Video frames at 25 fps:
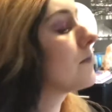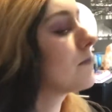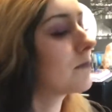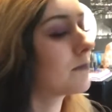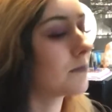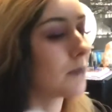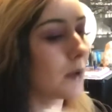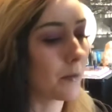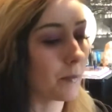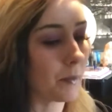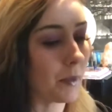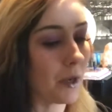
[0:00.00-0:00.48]

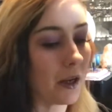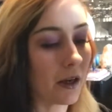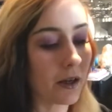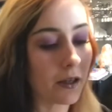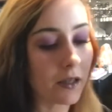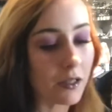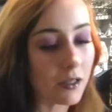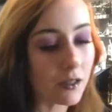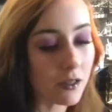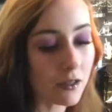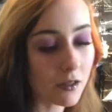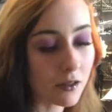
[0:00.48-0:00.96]

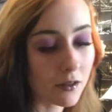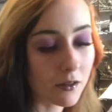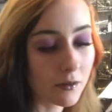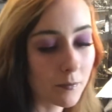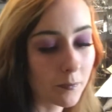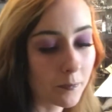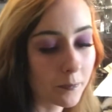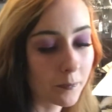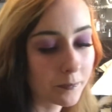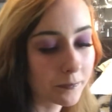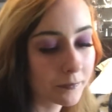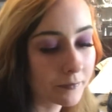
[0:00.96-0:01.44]
applying it.
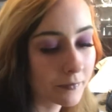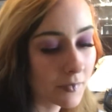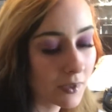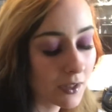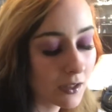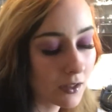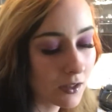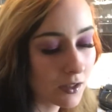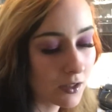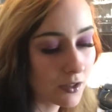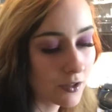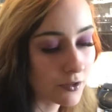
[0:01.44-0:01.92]

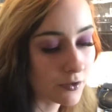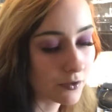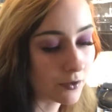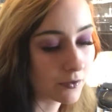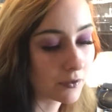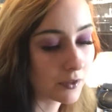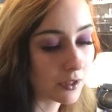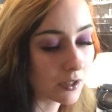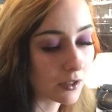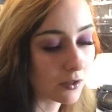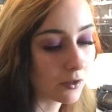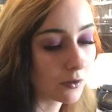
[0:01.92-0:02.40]
So I feel
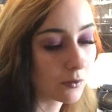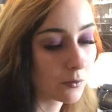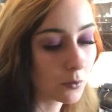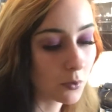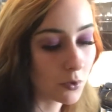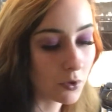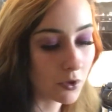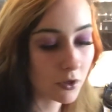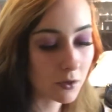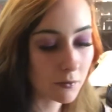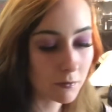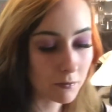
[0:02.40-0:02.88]
like it'll
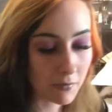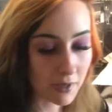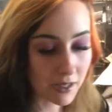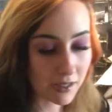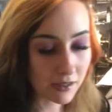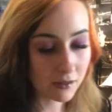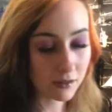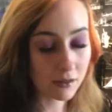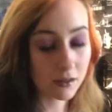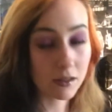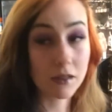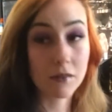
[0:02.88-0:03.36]
work
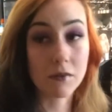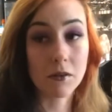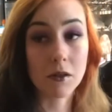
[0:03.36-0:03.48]
mainly if I